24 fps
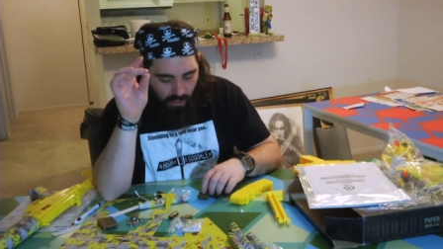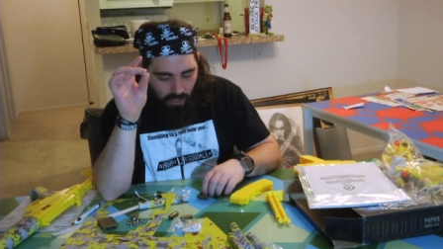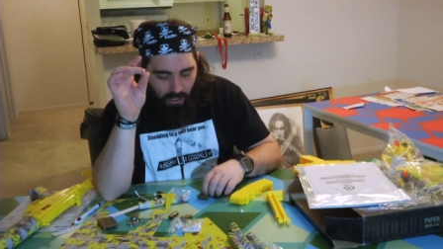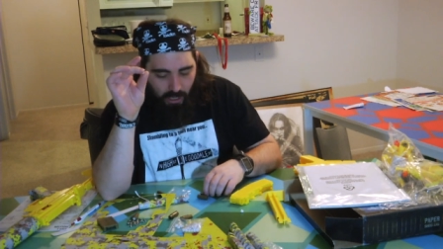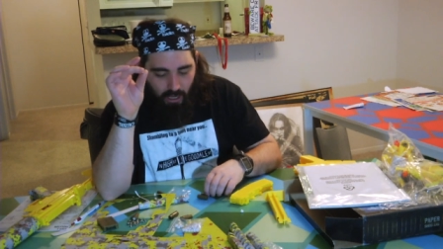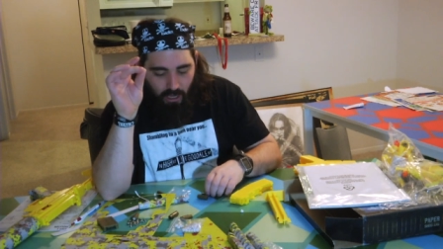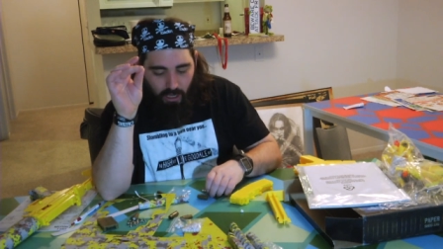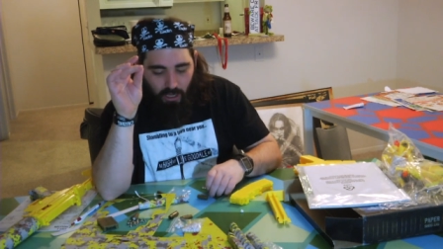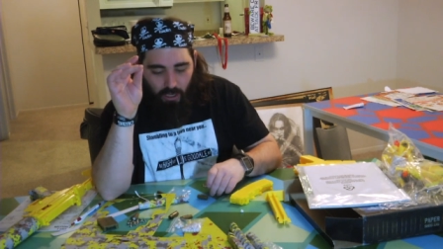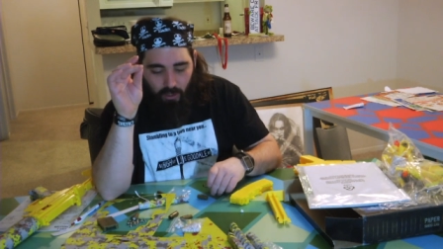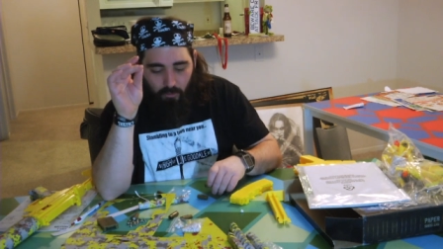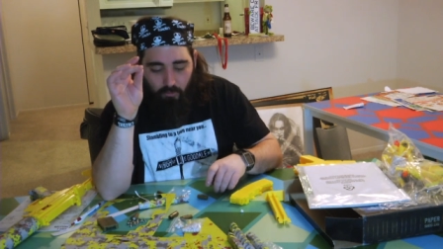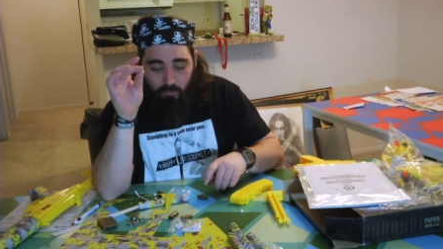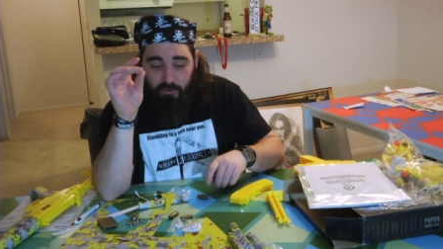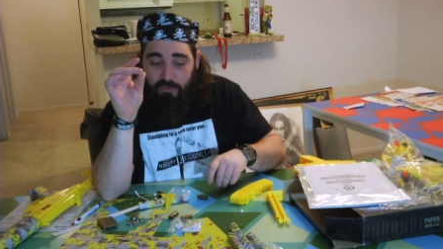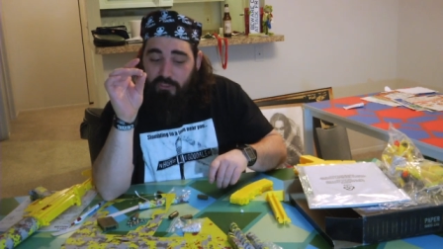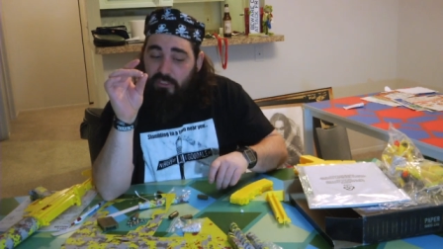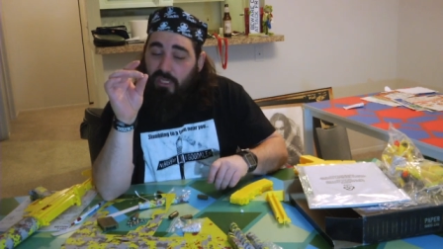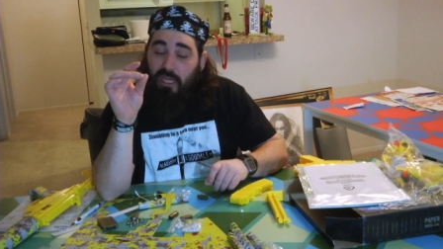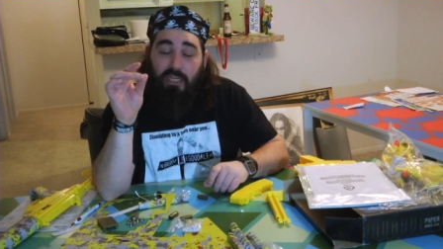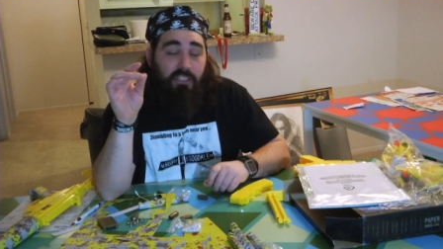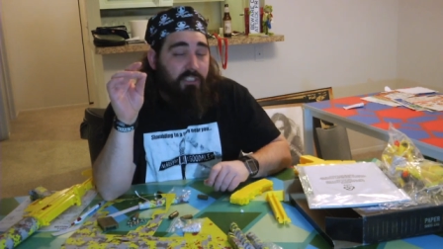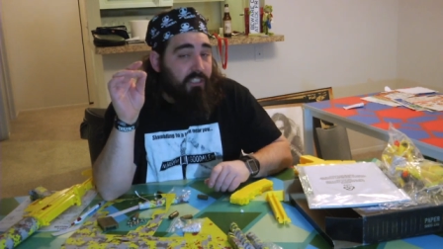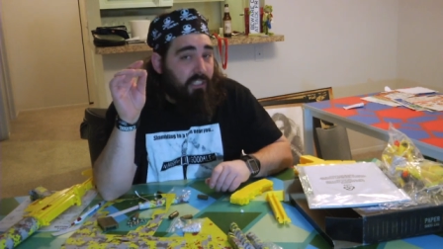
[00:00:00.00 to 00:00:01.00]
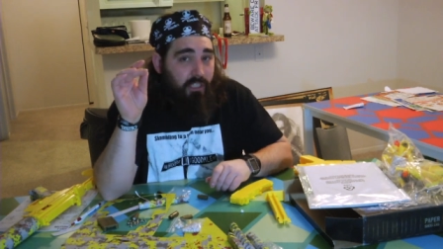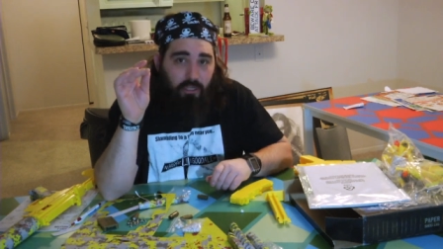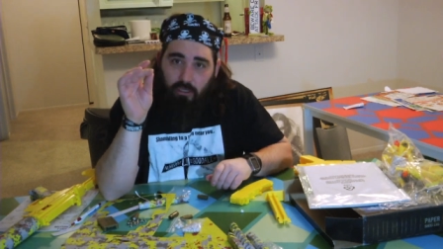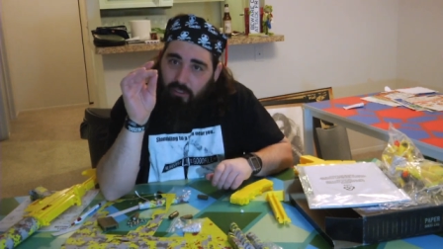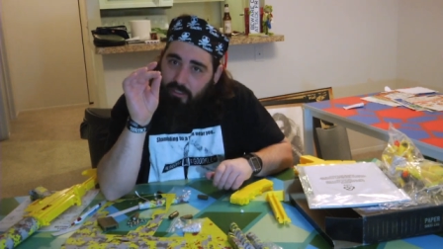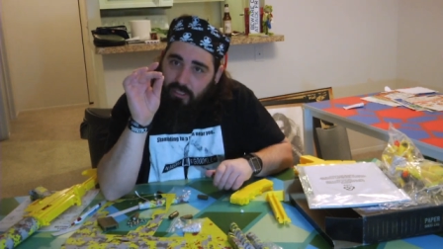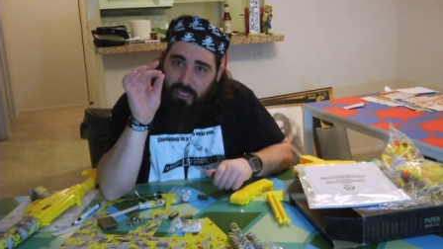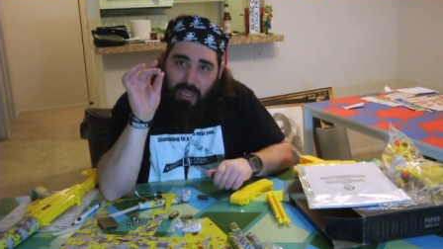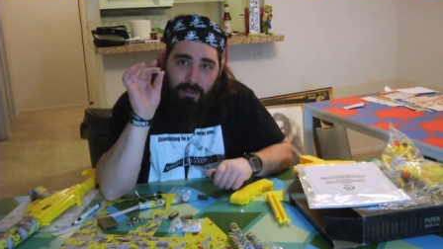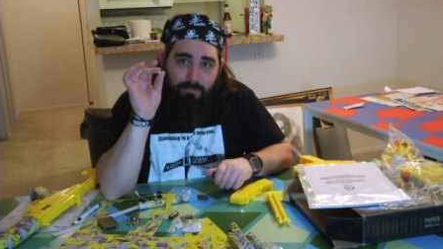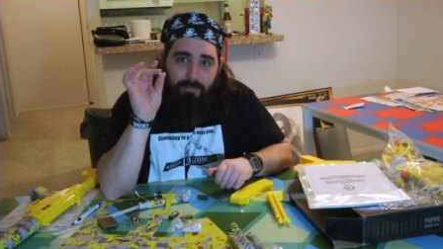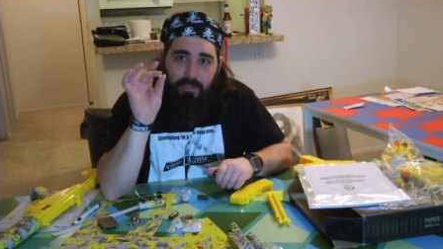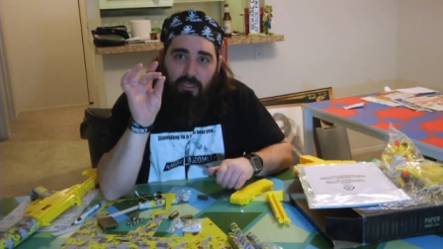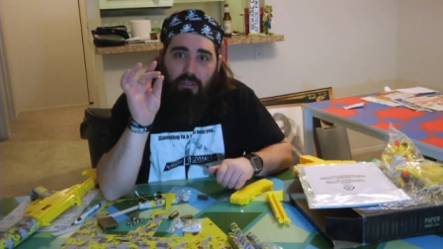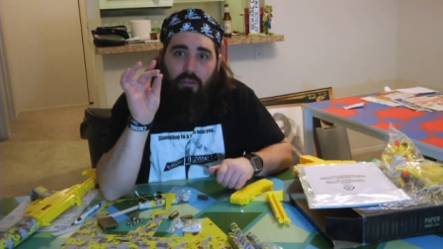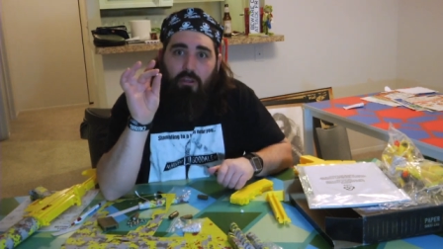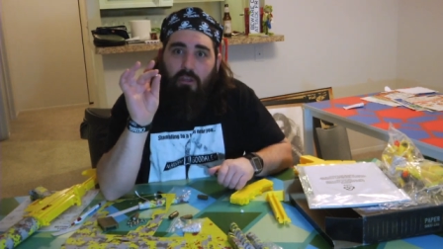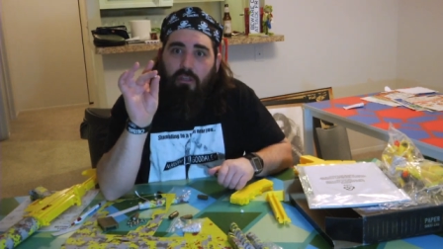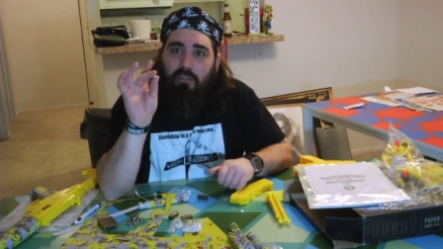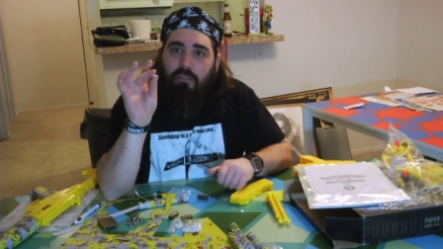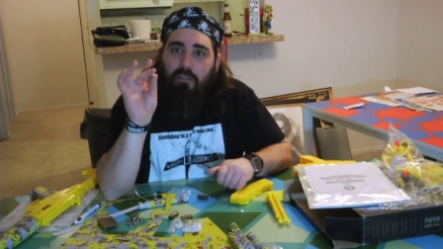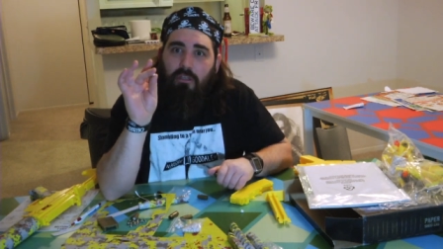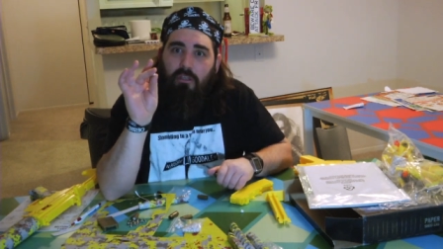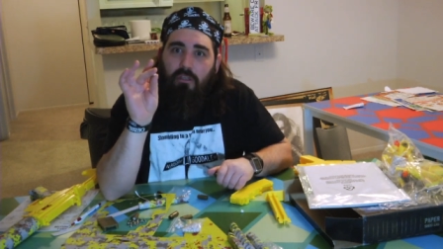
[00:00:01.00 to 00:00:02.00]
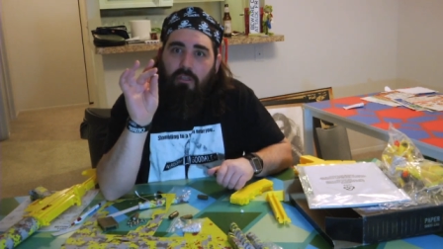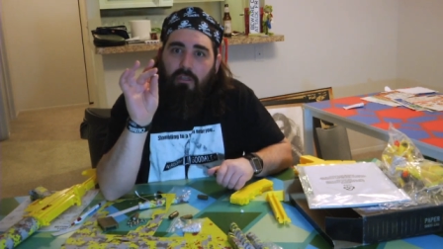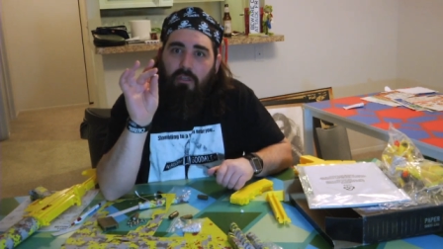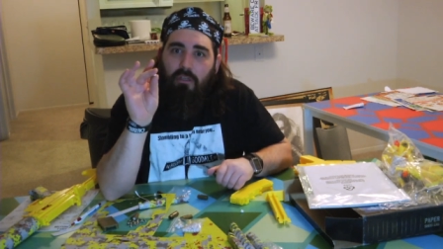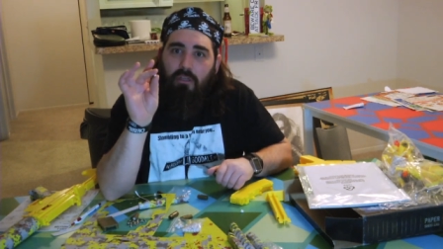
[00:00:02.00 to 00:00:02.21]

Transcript: uh, which actually got me hooked.